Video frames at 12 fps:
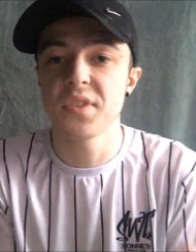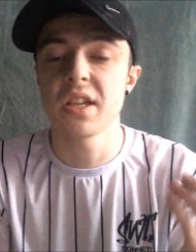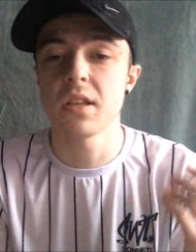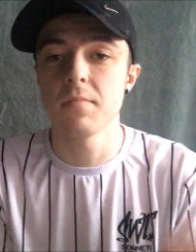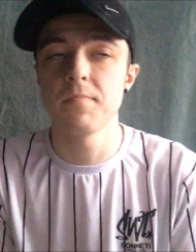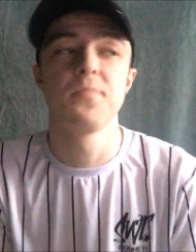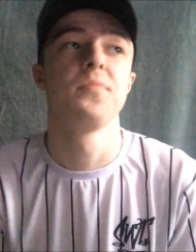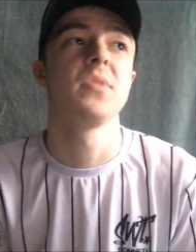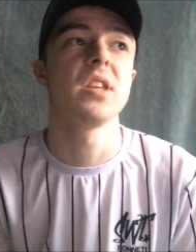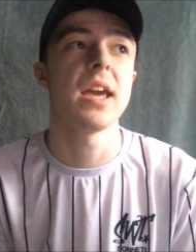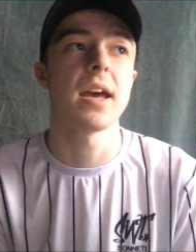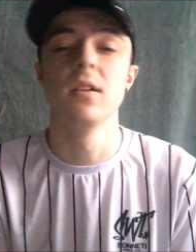and
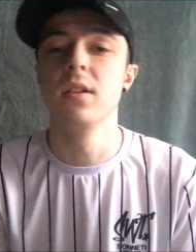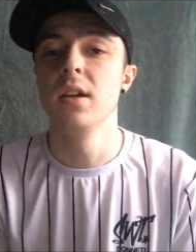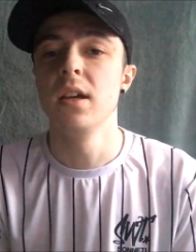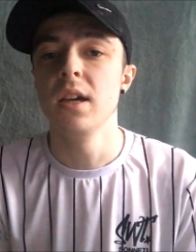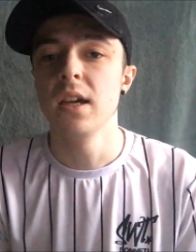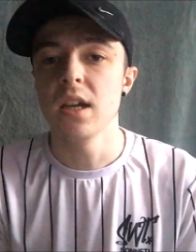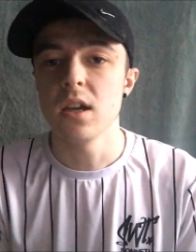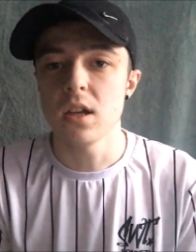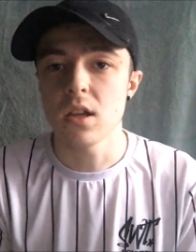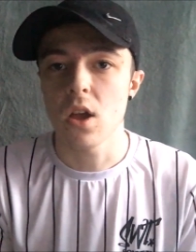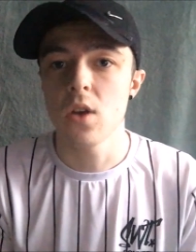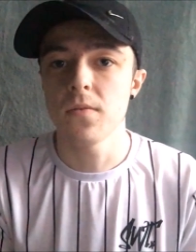yeah
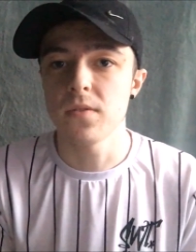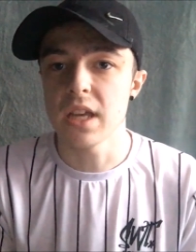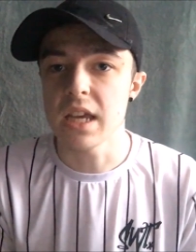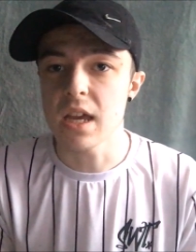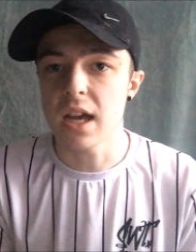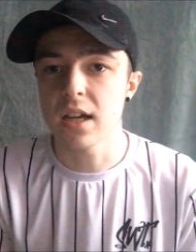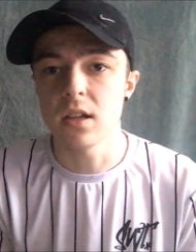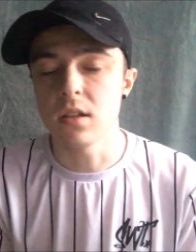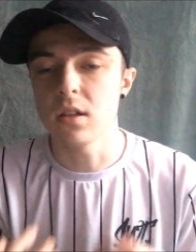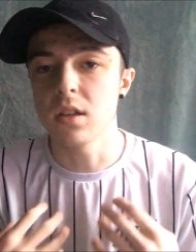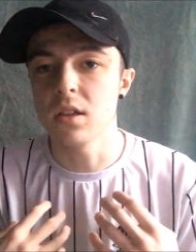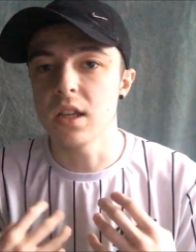hopefully I
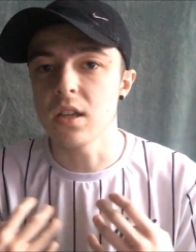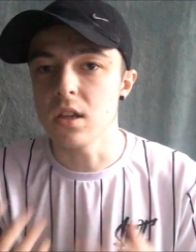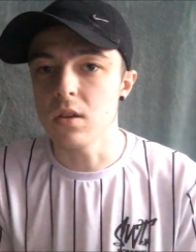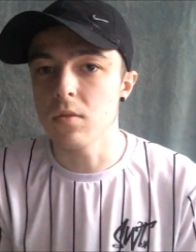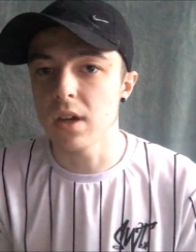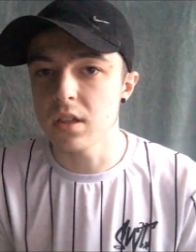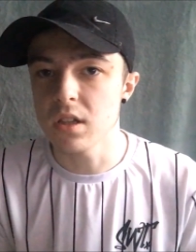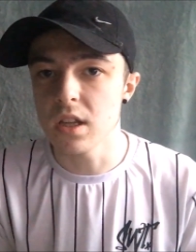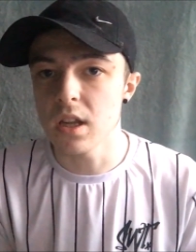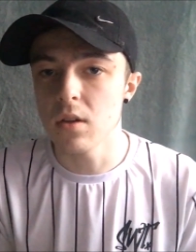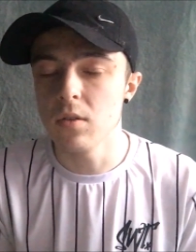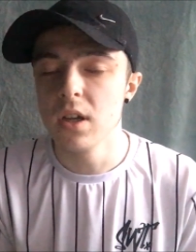can continue and
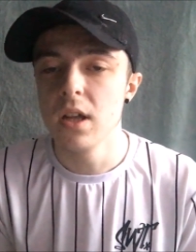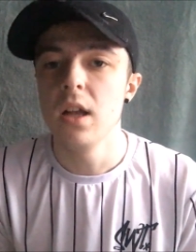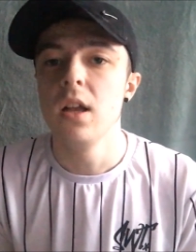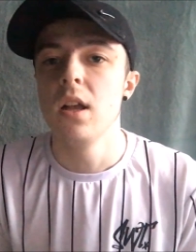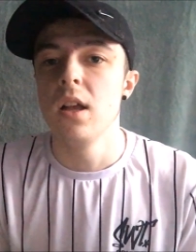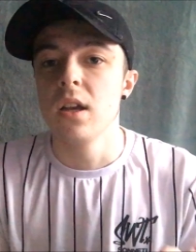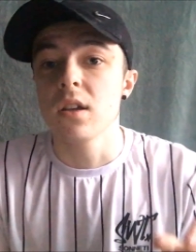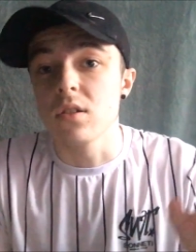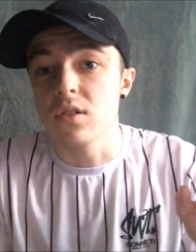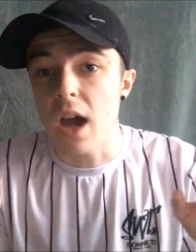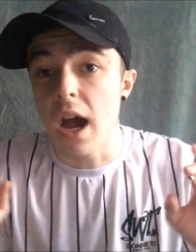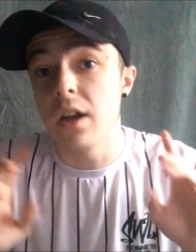you know
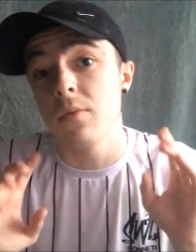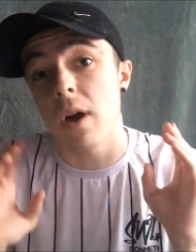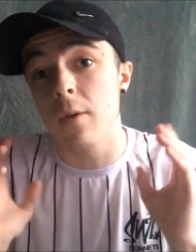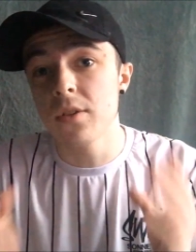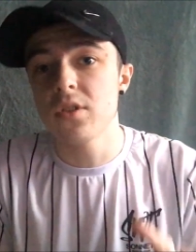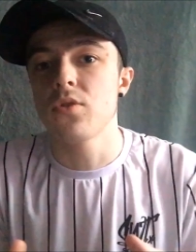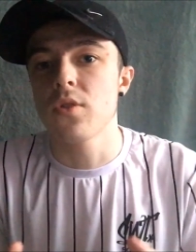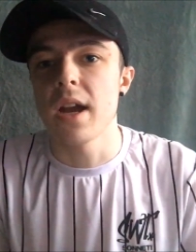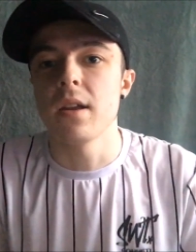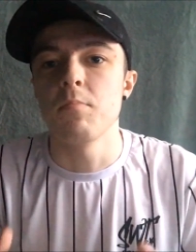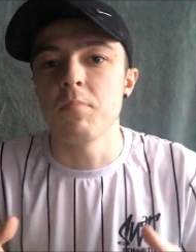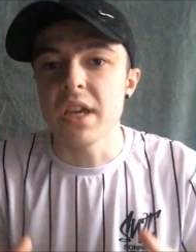because I, I want to
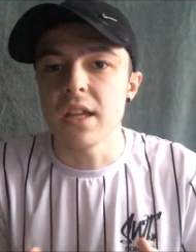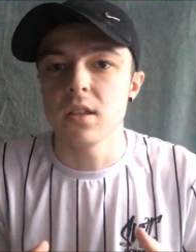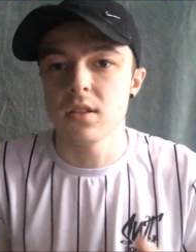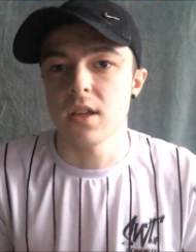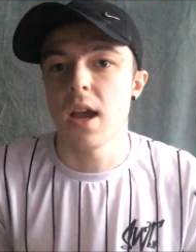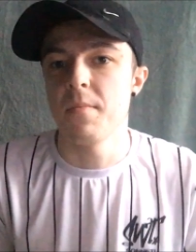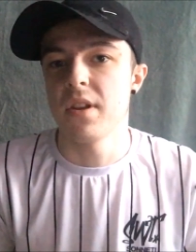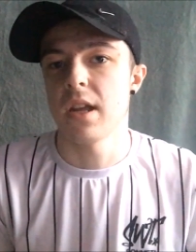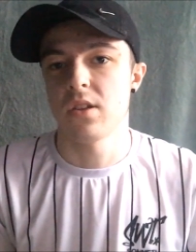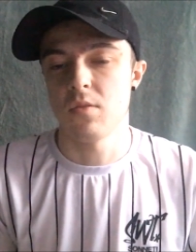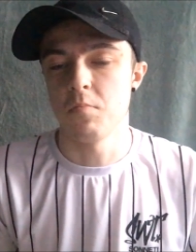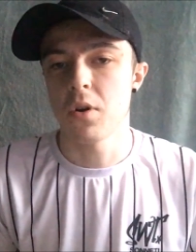try and meet the Sidemen
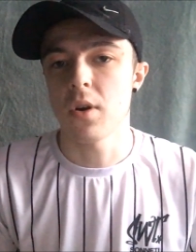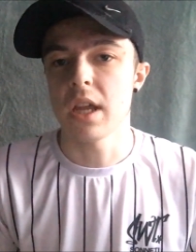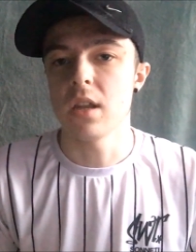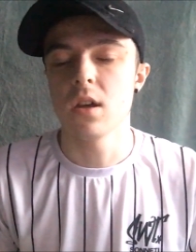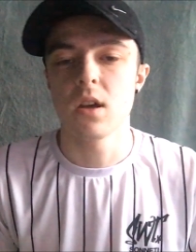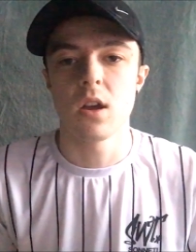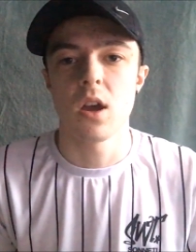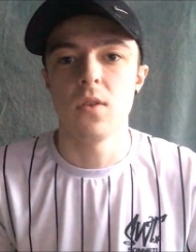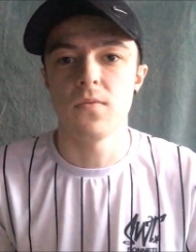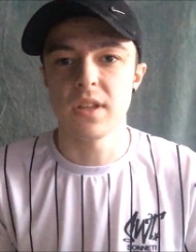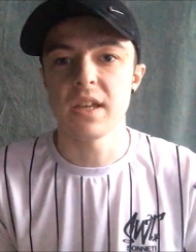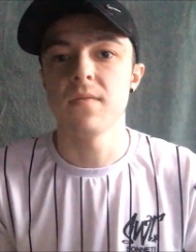at some point
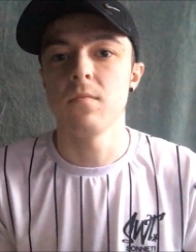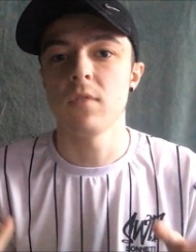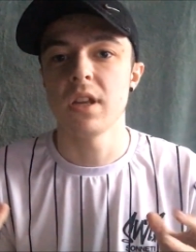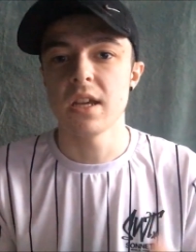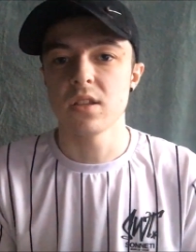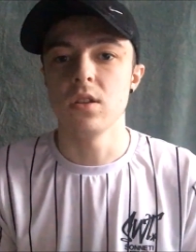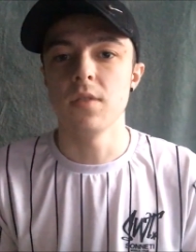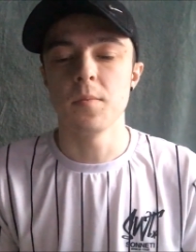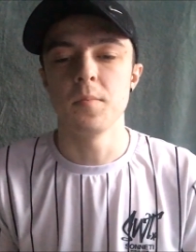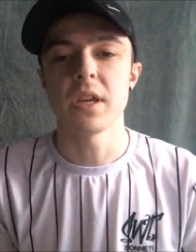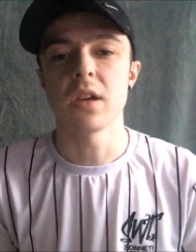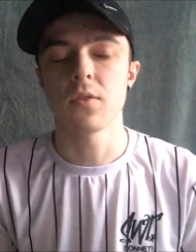hopefully when there's another
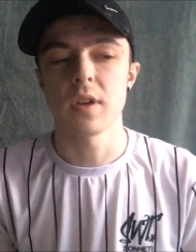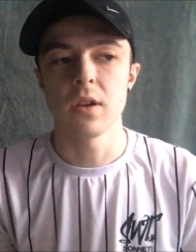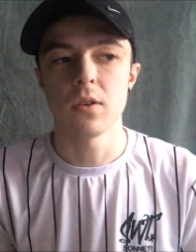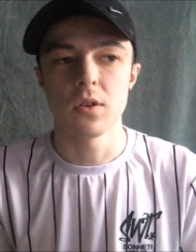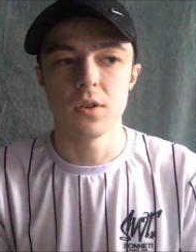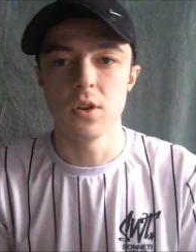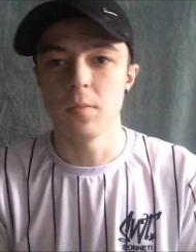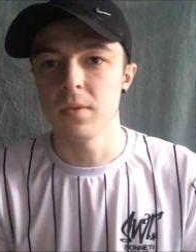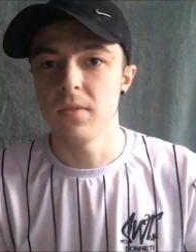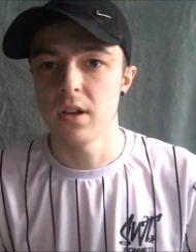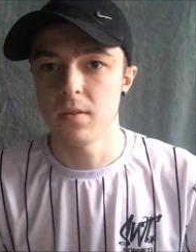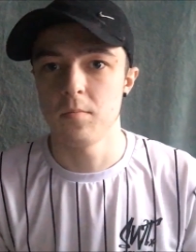meet and greet or an
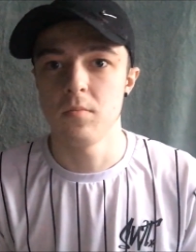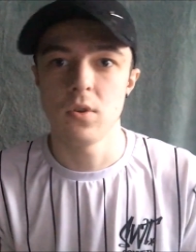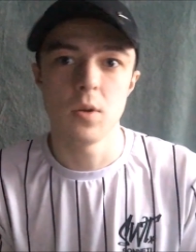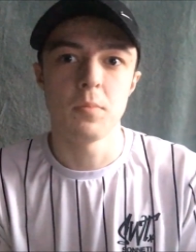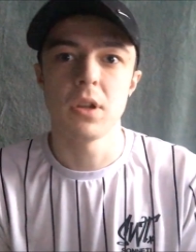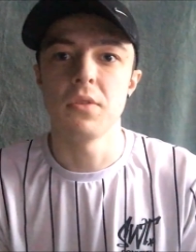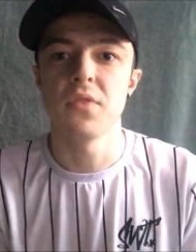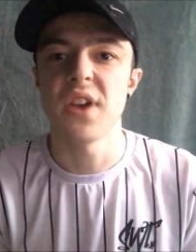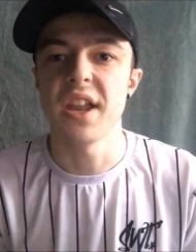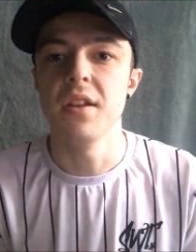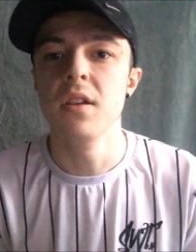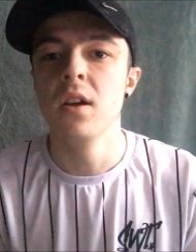up, up, upload
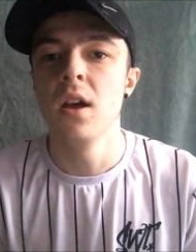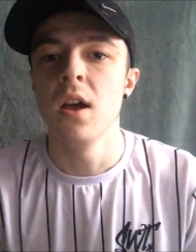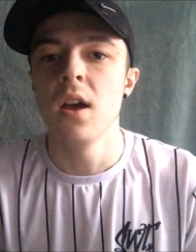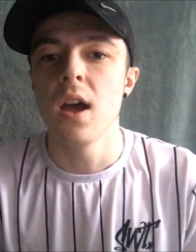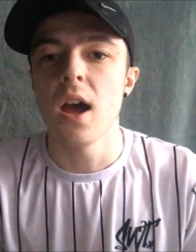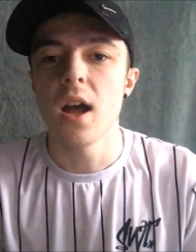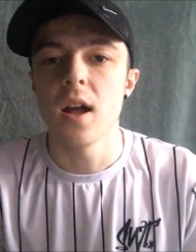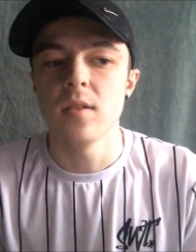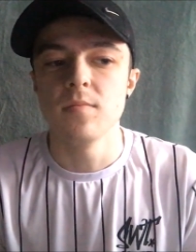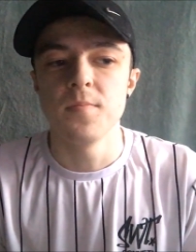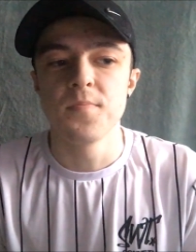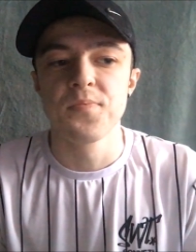event
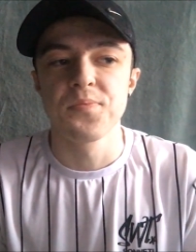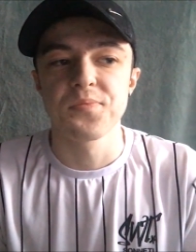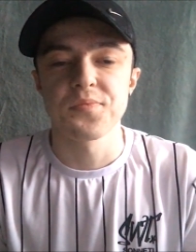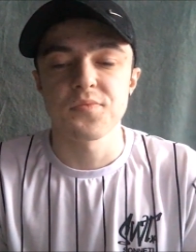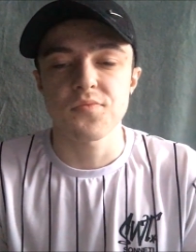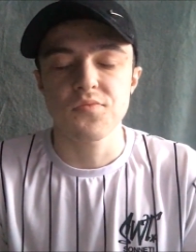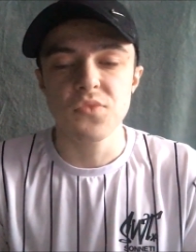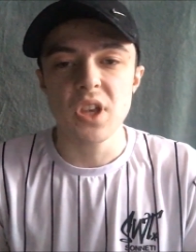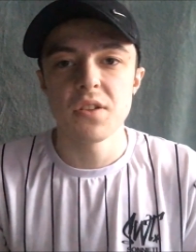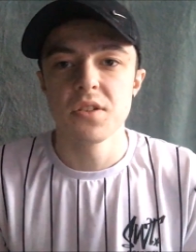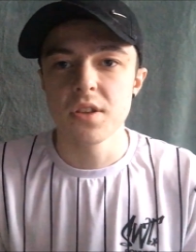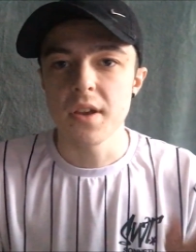um,
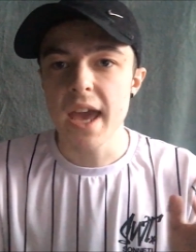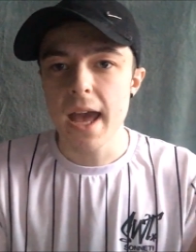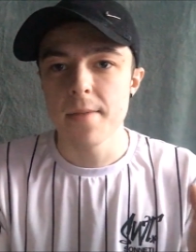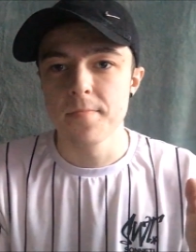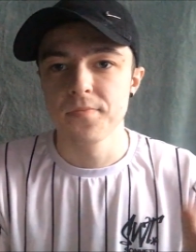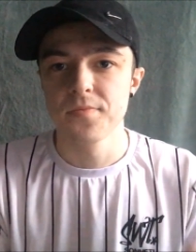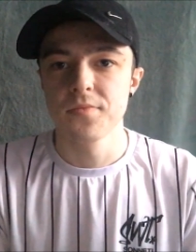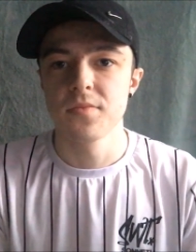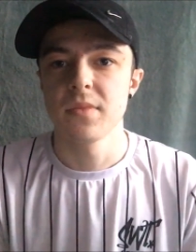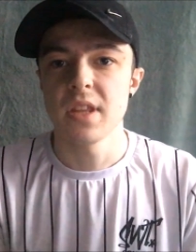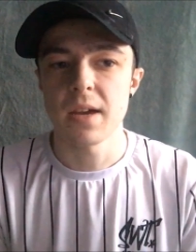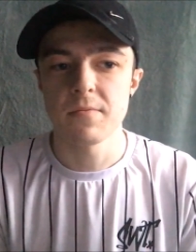so yeah
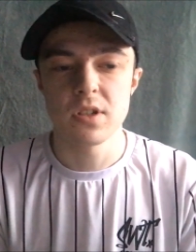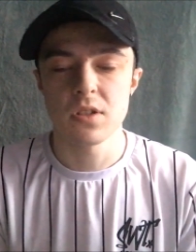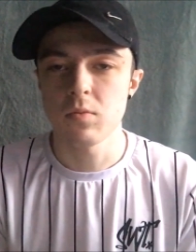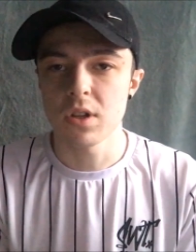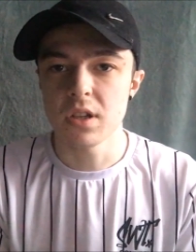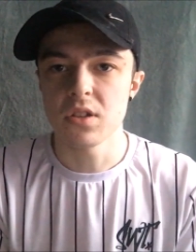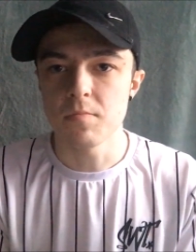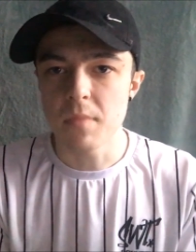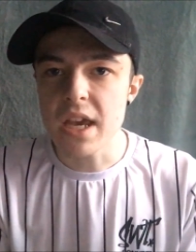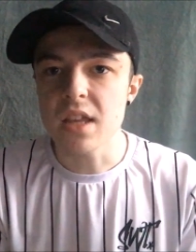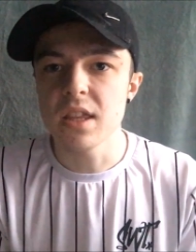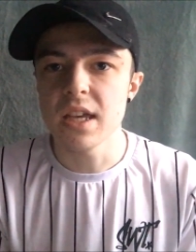I'm just wanting to
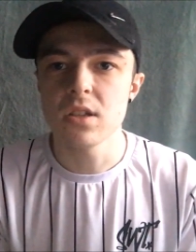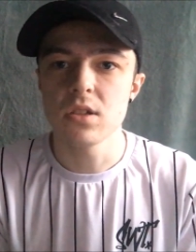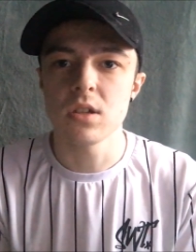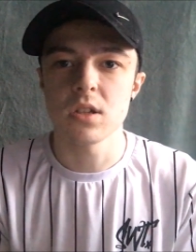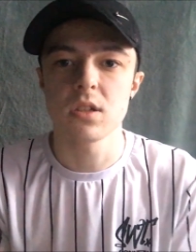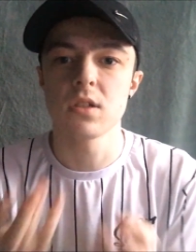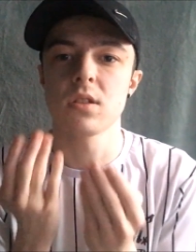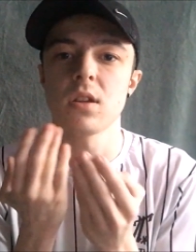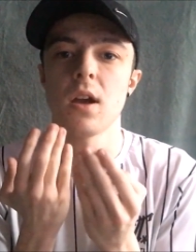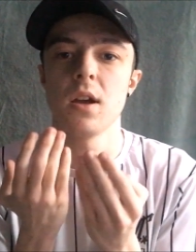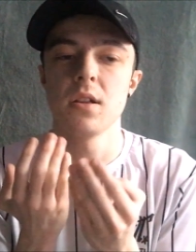make this just